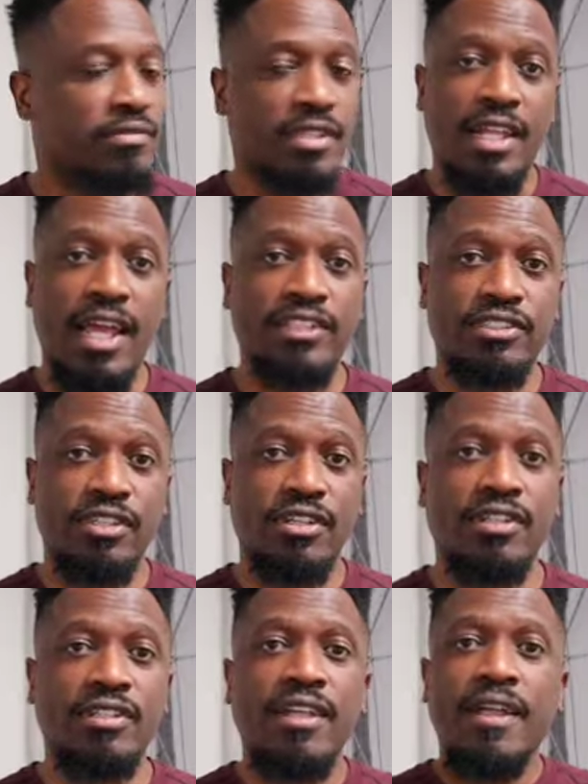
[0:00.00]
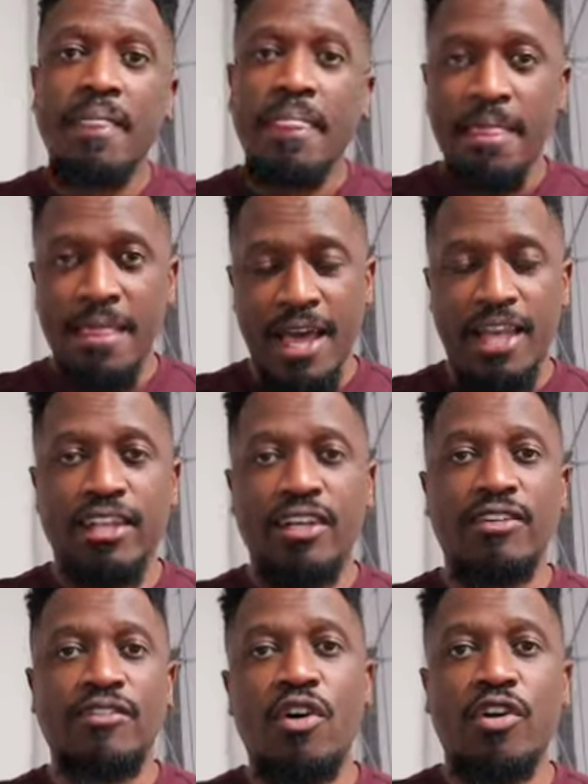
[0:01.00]
lights on, I
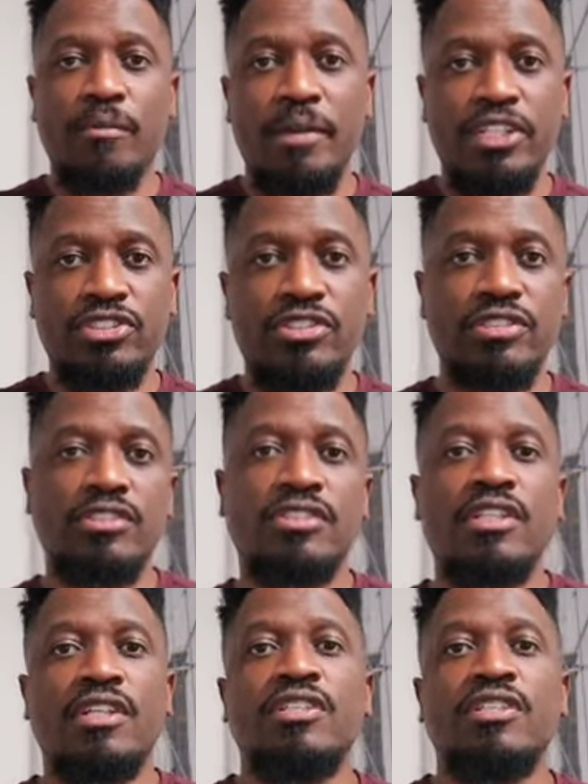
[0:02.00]
love automations.